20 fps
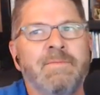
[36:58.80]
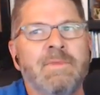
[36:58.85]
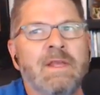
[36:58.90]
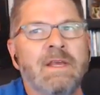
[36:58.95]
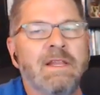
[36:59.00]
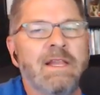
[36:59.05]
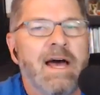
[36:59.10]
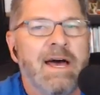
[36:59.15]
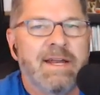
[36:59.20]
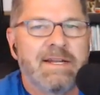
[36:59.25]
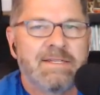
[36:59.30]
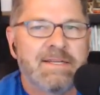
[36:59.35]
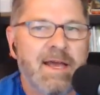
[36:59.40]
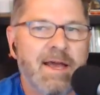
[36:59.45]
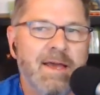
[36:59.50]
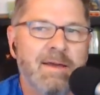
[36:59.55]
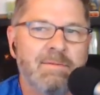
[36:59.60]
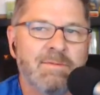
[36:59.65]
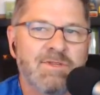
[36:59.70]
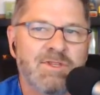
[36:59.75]
A lot of
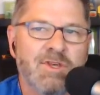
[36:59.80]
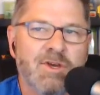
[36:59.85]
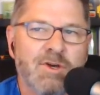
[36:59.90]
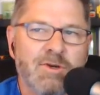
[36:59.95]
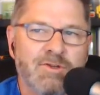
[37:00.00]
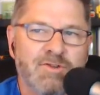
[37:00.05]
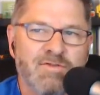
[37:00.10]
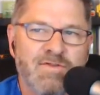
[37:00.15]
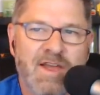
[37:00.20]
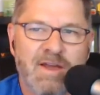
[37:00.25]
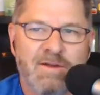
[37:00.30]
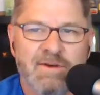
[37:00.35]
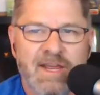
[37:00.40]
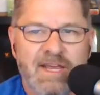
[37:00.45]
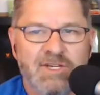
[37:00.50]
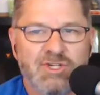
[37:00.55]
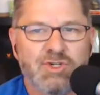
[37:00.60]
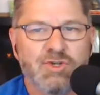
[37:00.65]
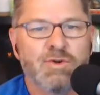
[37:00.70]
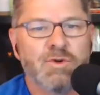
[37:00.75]
times those
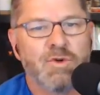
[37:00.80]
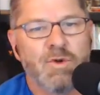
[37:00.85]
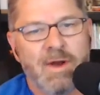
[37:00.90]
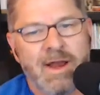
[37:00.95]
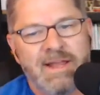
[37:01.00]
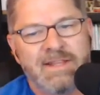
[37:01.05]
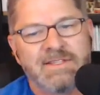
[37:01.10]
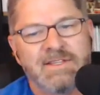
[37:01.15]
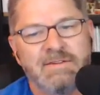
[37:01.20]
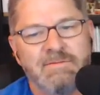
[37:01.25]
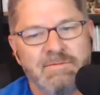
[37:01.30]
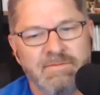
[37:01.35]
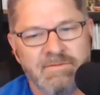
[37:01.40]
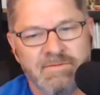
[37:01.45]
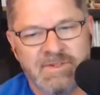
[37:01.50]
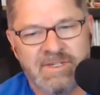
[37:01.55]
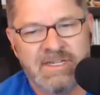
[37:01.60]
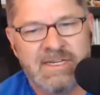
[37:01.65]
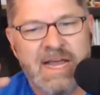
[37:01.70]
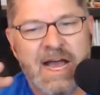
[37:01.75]
foundational grants
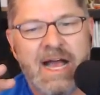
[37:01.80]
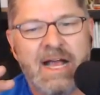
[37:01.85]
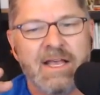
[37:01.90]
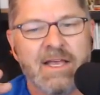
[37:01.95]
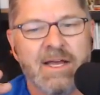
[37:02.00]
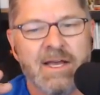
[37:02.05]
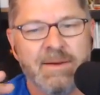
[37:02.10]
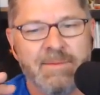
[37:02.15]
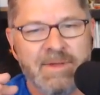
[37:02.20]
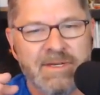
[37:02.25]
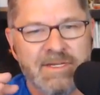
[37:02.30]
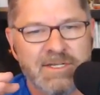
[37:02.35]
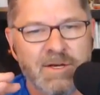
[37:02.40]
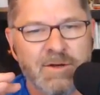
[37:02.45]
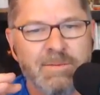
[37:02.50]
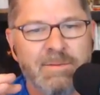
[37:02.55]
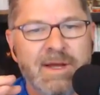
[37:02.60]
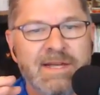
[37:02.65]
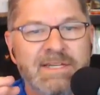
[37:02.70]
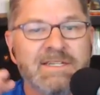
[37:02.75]
did not come
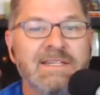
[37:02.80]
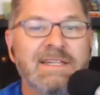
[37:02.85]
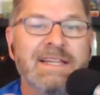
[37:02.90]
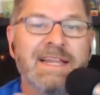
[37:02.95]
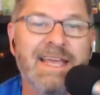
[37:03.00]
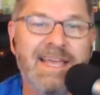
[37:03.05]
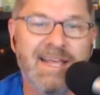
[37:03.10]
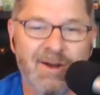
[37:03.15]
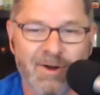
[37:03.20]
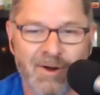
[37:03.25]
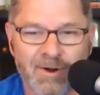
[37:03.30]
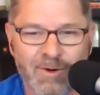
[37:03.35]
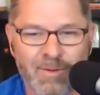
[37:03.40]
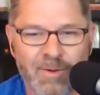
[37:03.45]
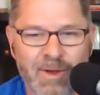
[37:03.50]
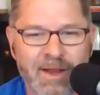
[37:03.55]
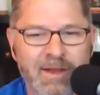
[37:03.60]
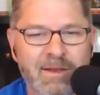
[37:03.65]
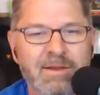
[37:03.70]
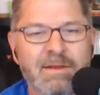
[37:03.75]
until much later,
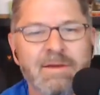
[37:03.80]
when